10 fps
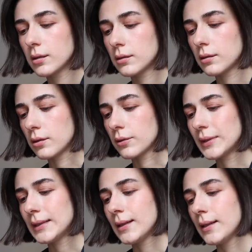Oh.
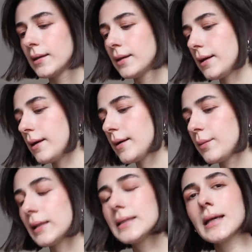
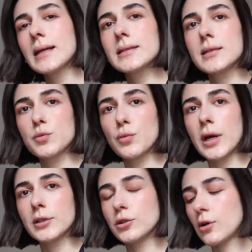Balenciaga's this
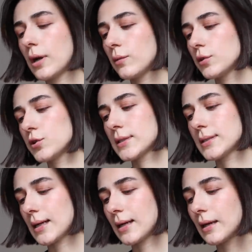brand, you know, I will
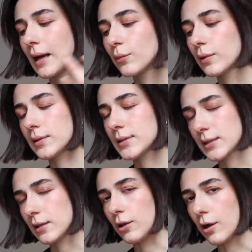
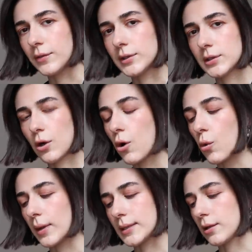still love it,
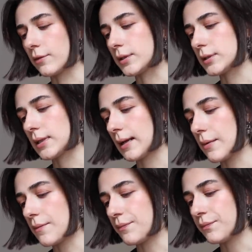always love it.
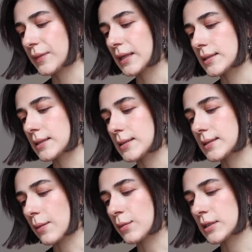Since
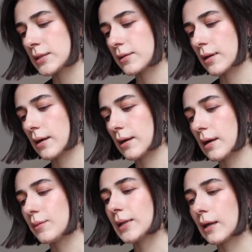Demna's there,
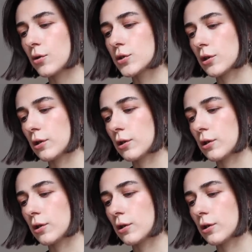I mean, I also